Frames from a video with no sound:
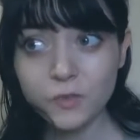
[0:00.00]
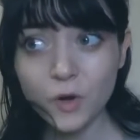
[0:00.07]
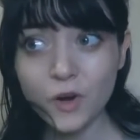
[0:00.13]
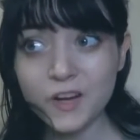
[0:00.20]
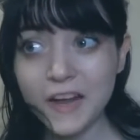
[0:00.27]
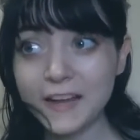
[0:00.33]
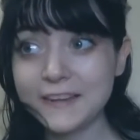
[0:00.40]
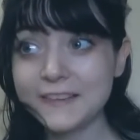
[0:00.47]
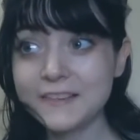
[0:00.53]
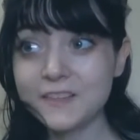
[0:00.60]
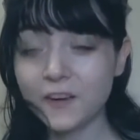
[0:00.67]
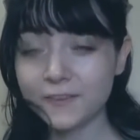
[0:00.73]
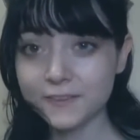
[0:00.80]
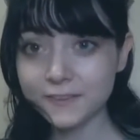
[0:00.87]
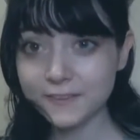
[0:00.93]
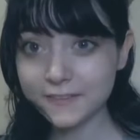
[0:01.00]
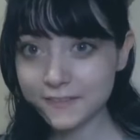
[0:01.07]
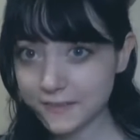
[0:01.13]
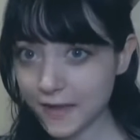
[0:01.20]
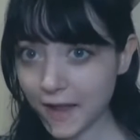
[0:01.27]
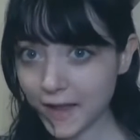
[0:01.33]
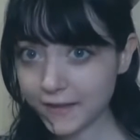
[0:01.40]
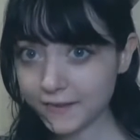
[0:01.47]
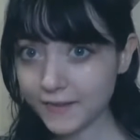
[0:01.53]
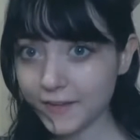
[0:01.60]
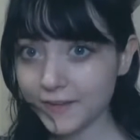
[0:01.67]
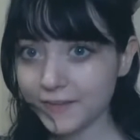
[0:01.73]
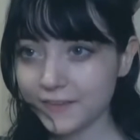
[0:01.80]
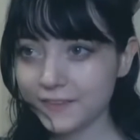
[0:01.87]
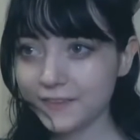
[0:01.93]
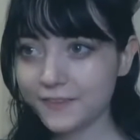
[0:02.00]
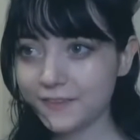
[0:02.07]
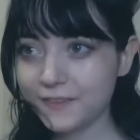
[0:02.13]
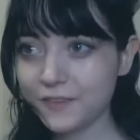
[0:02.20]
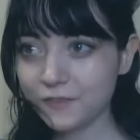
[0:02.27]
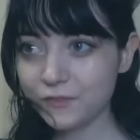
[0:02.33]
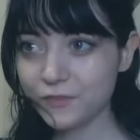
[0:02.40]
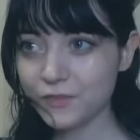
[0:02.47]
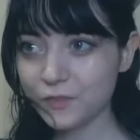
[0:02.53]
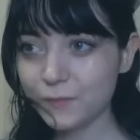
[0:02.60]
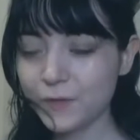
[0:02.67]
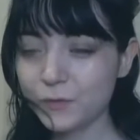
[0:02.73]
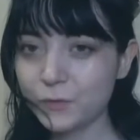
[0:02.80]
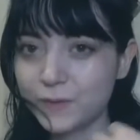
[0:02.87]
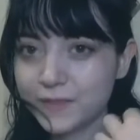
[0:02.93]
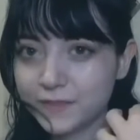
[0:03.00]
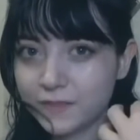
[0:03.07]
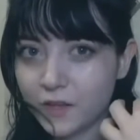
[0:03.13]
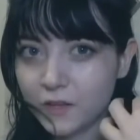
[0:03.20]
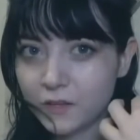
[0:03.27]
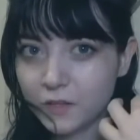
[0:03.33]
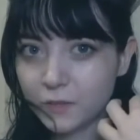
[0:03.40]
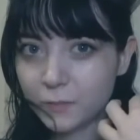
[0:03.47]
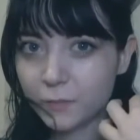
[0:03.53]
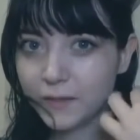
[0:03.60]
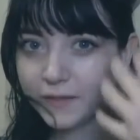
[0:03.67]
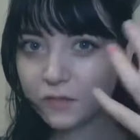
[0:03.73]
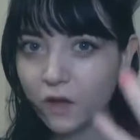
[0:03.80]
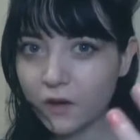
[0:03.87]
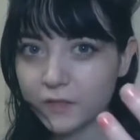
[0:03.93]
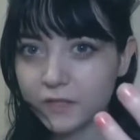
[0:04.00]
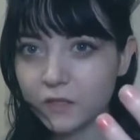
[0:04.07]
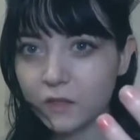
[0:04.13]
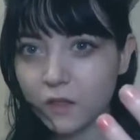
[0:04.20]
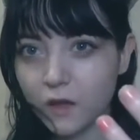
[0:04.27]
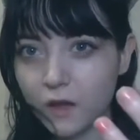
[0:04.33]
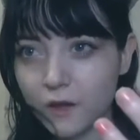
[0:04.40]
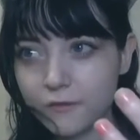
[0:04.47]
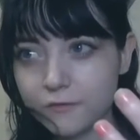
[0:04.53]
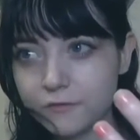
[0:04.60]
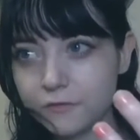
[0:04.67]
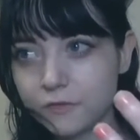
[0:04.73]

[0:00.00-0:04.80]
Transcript: or I didn't understand the difference between platonic love